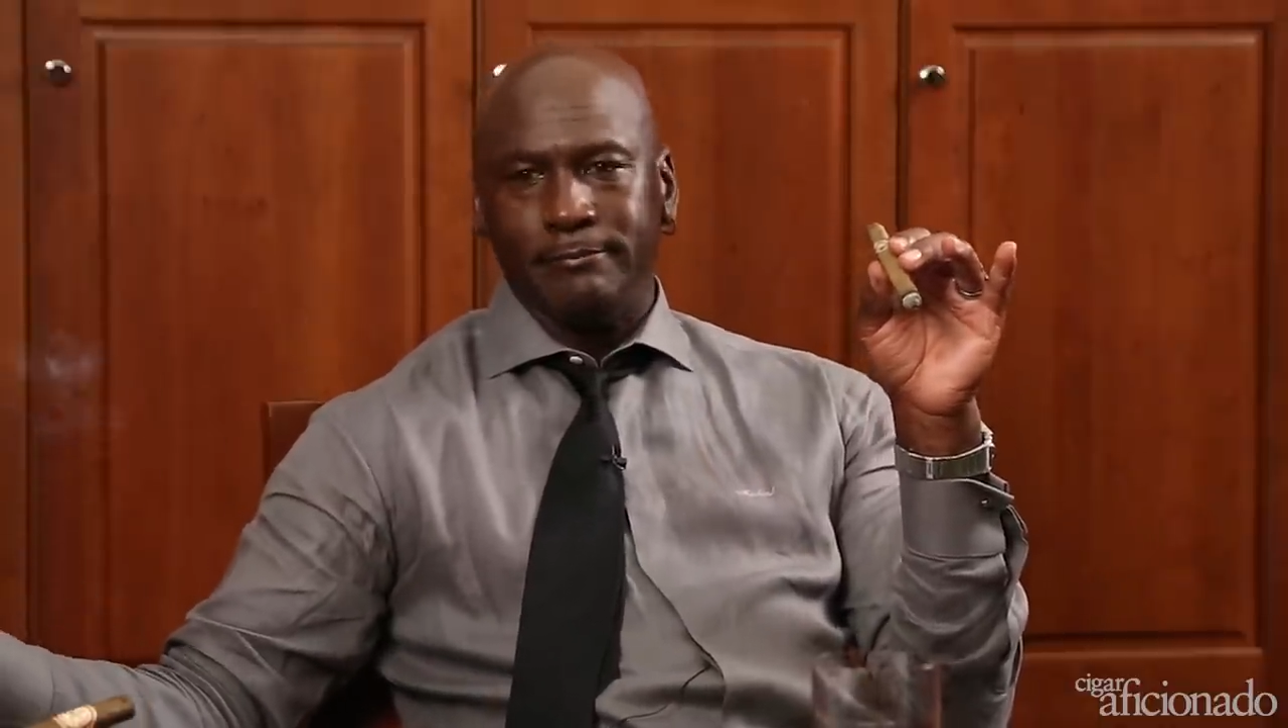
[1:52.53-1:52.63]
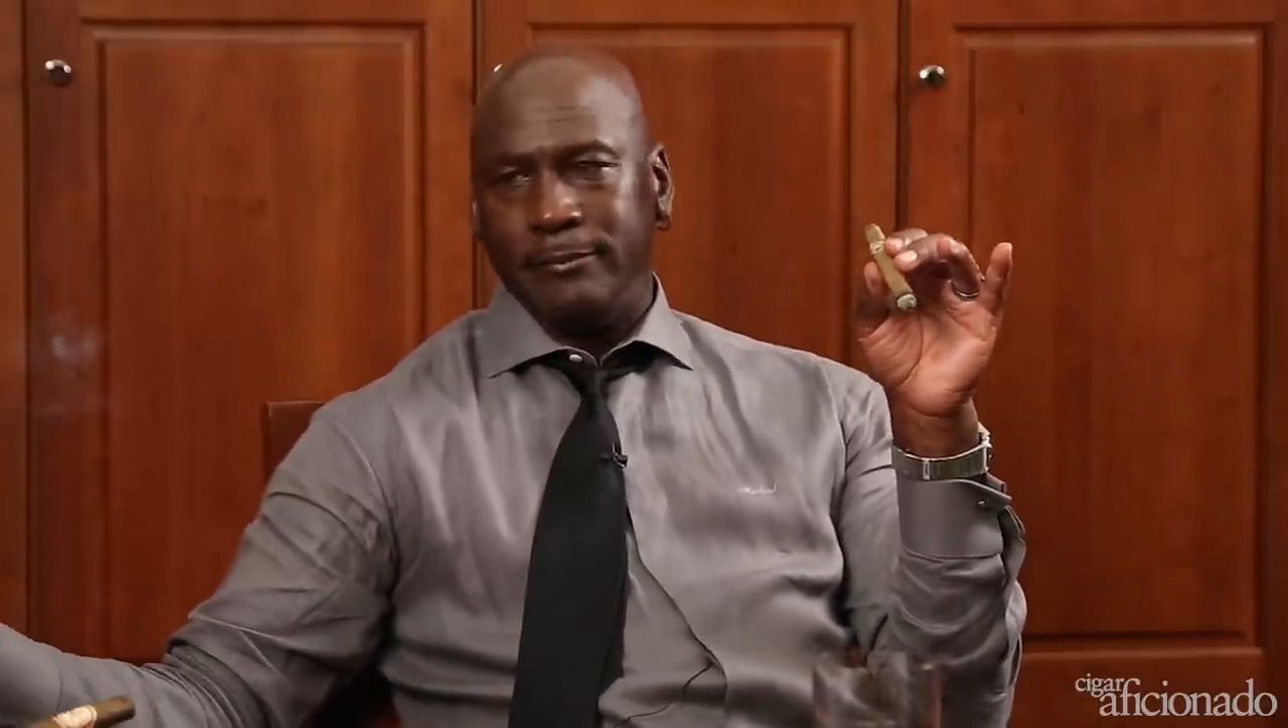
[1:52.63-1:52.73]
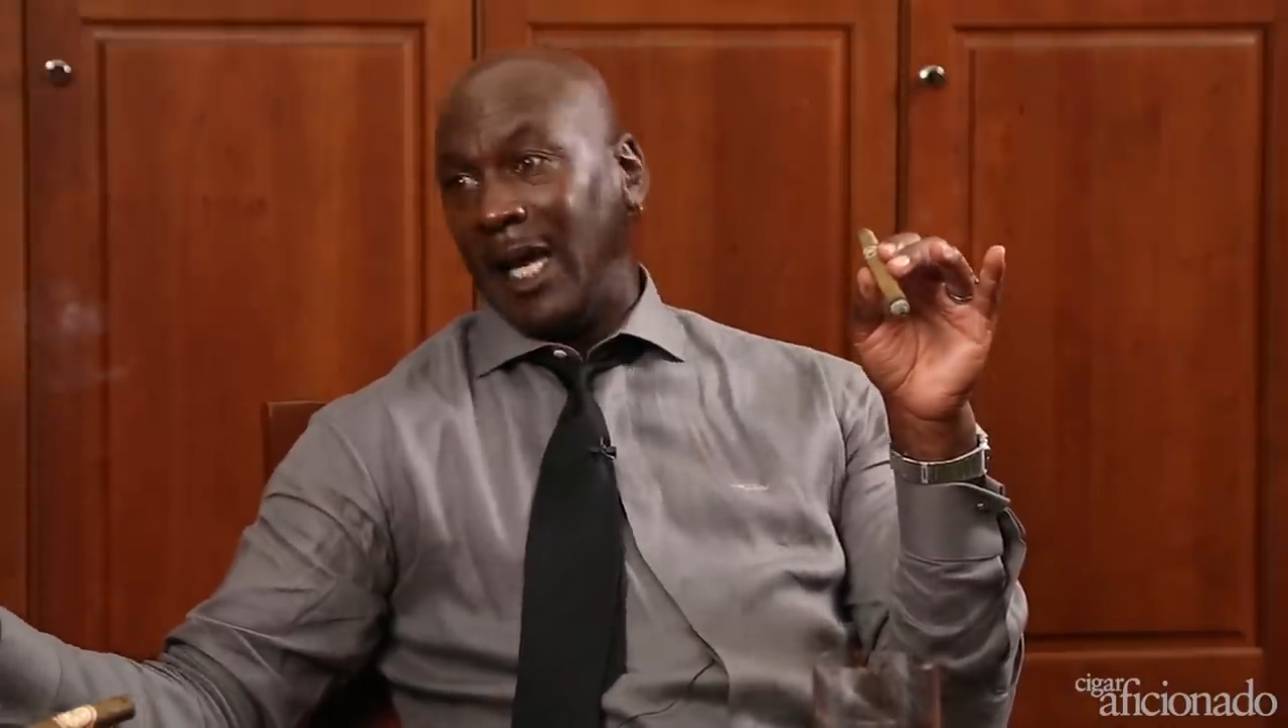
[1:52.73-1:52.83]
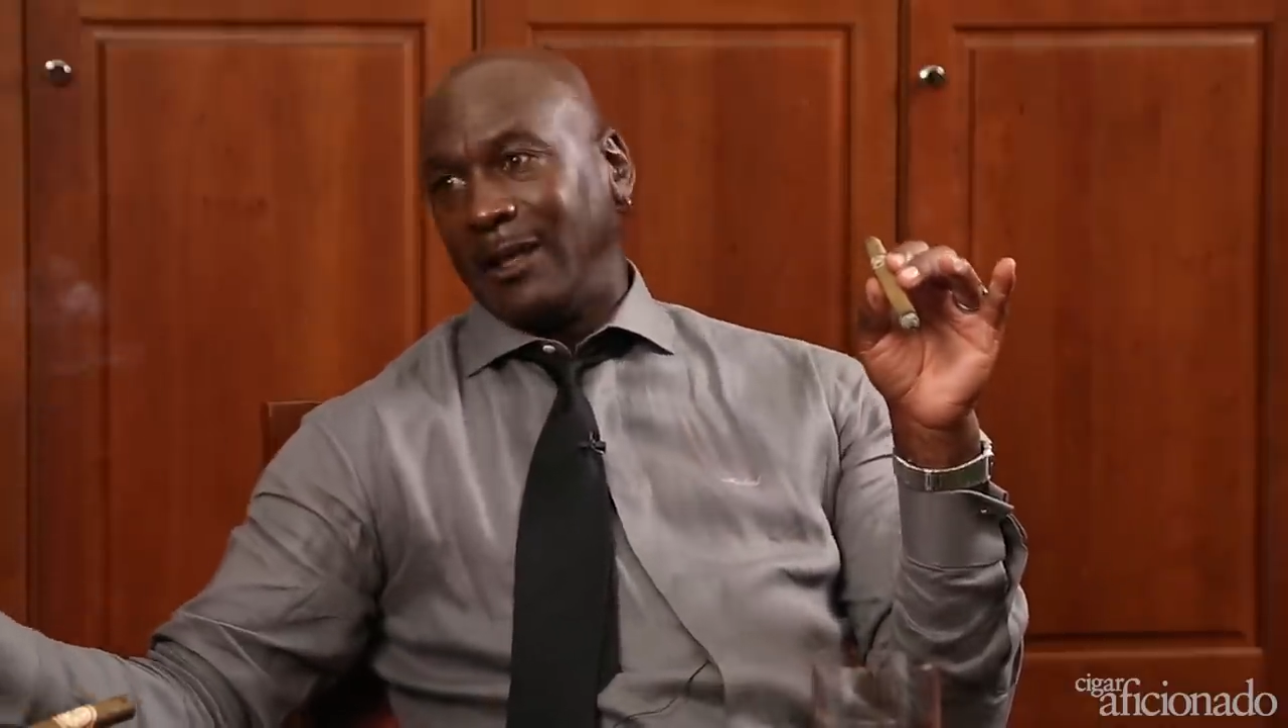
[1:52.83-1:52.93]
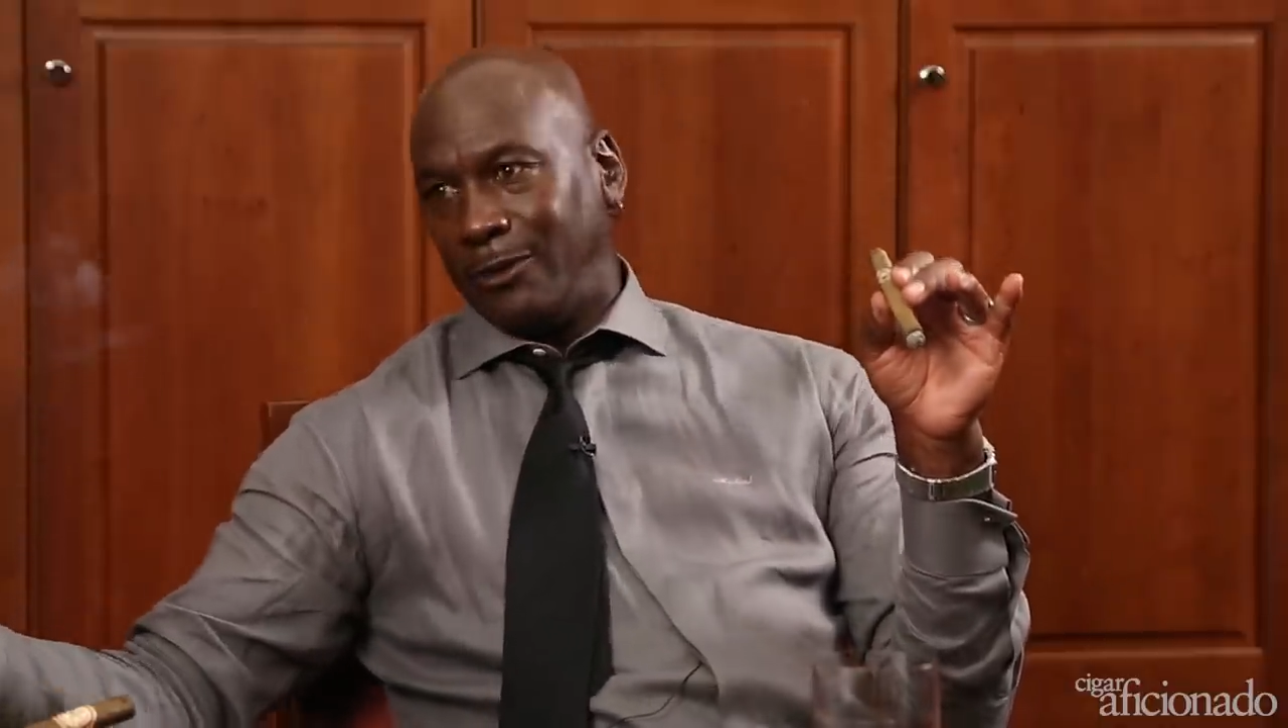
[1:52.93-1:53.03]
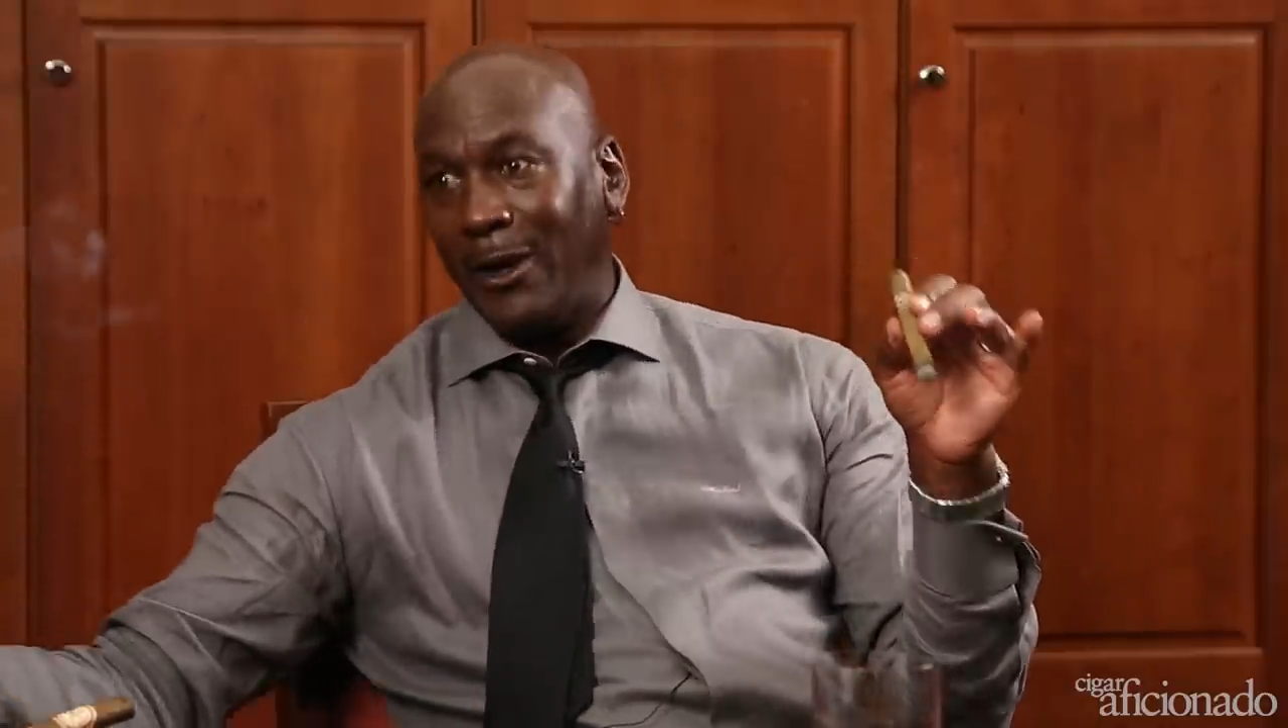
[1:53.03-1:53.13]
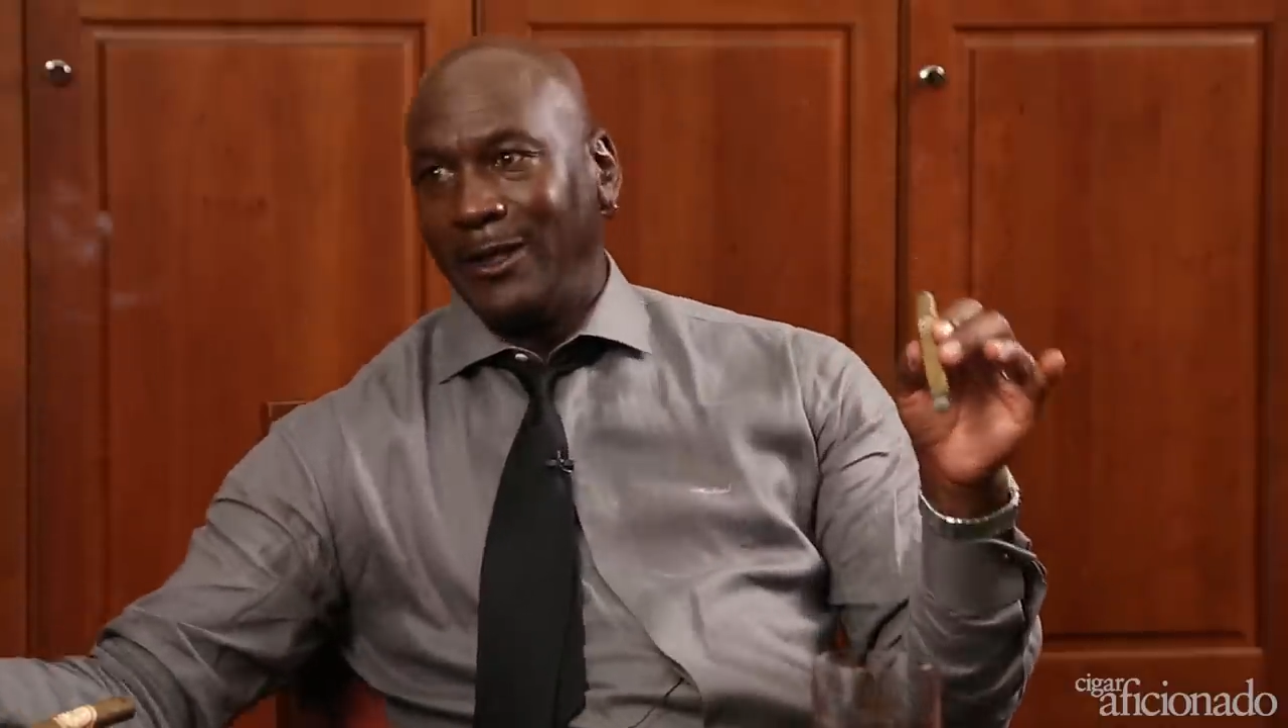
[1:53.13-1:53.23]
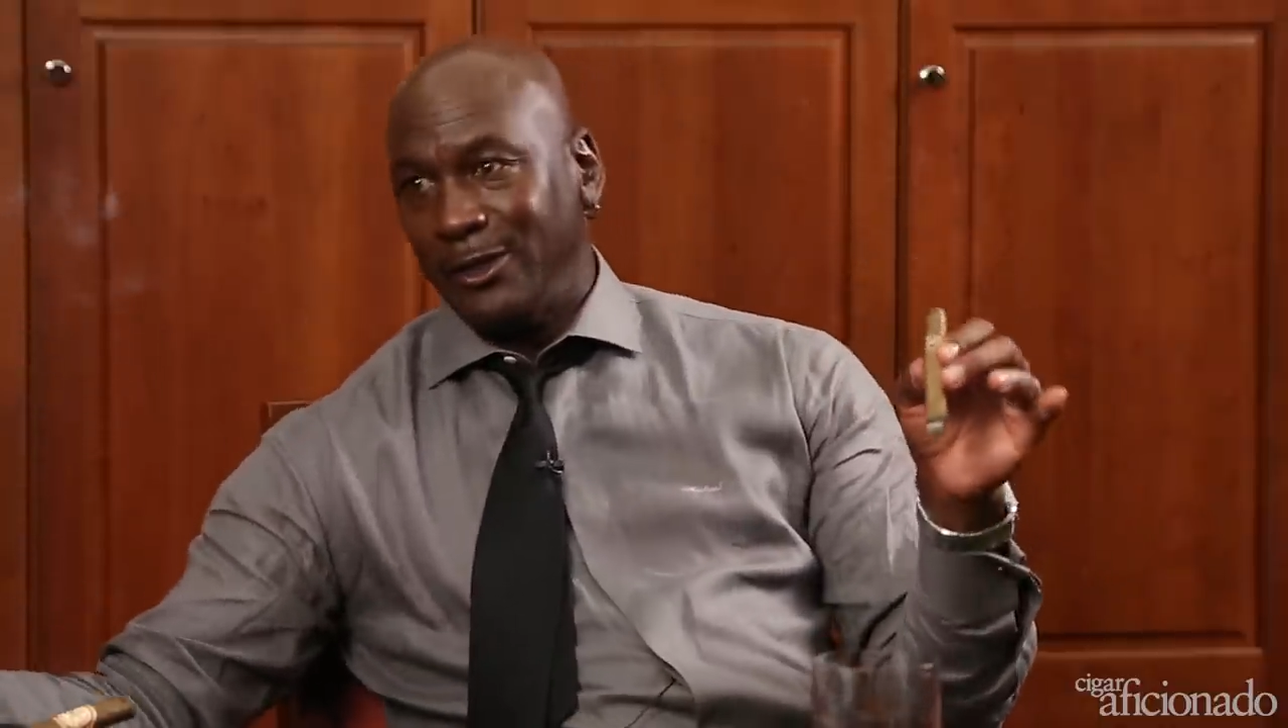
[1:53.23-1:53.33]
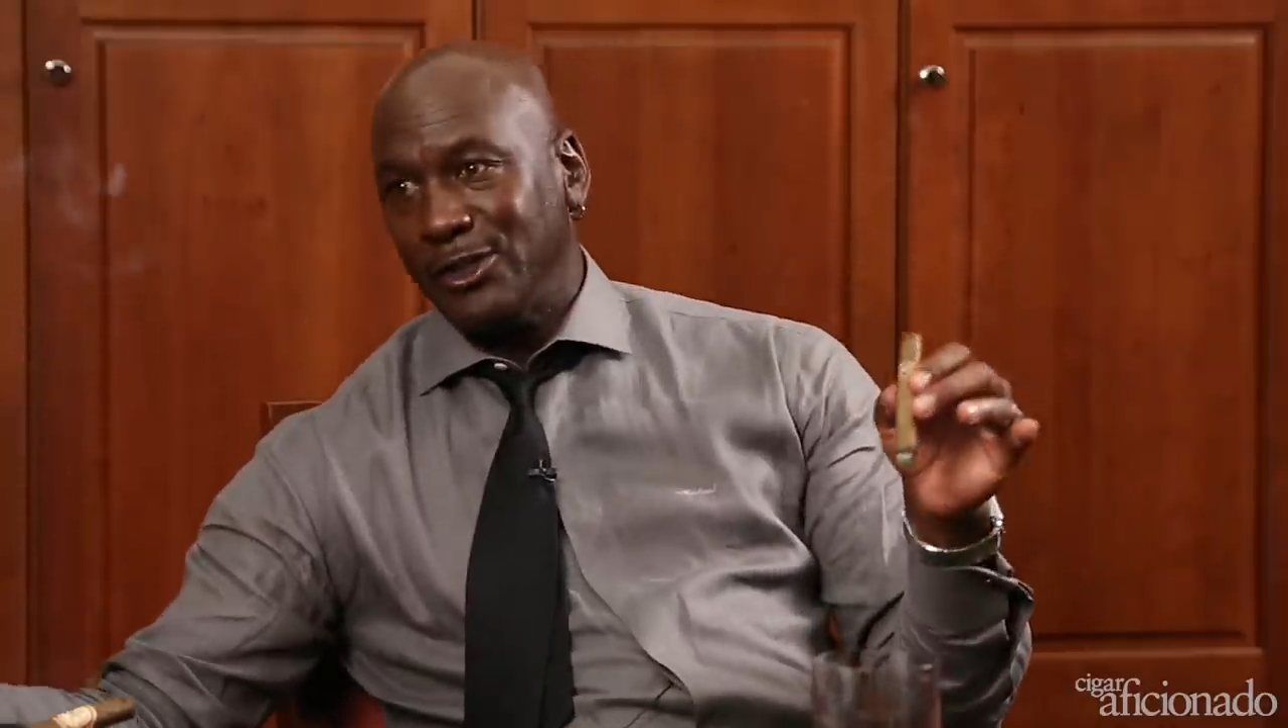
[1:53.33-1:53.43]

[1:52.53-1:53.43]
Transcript: not the right